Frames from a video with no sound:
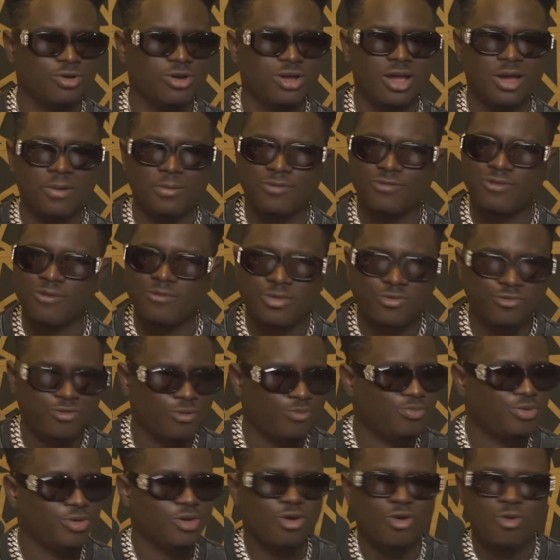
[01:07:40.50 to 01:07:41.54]
forming for
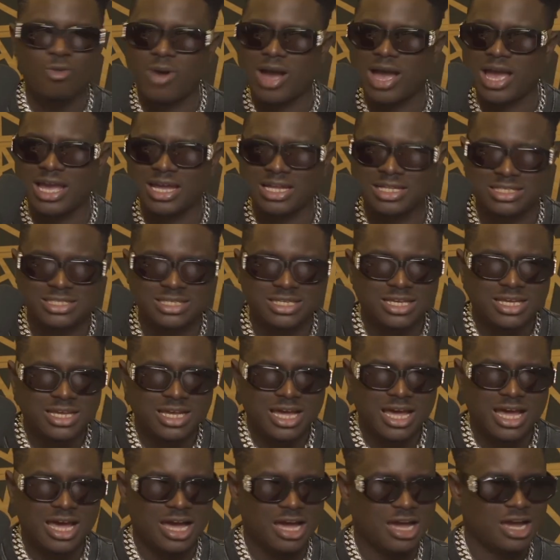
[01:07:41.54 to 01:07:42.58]
Pure White,
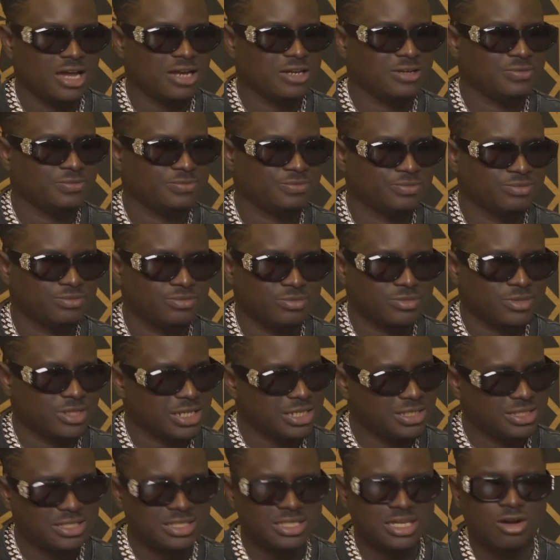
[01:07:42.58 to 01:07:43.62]
and he
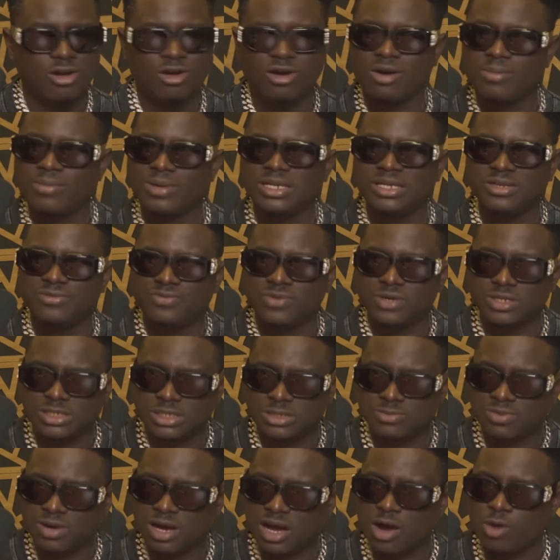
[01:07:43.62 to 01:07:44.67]
did a comedy
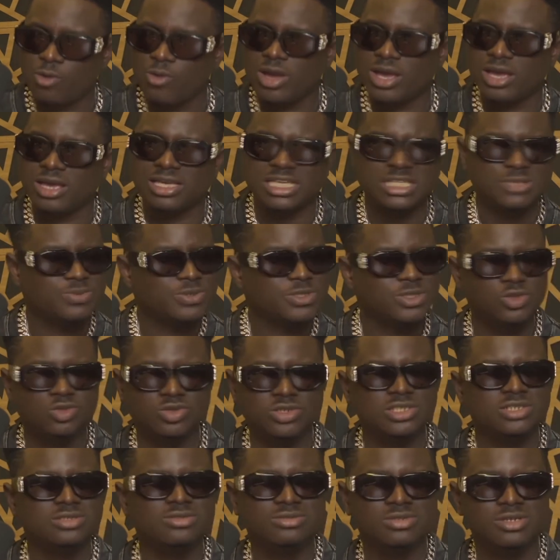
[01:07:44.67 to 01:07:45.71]
festival where he's been
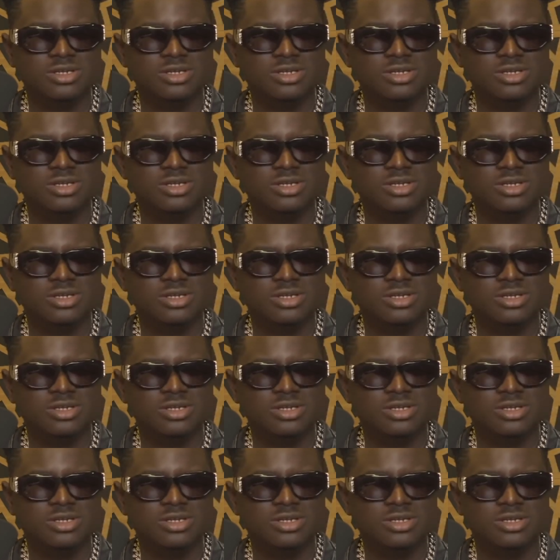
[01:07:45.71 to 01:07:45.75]
doing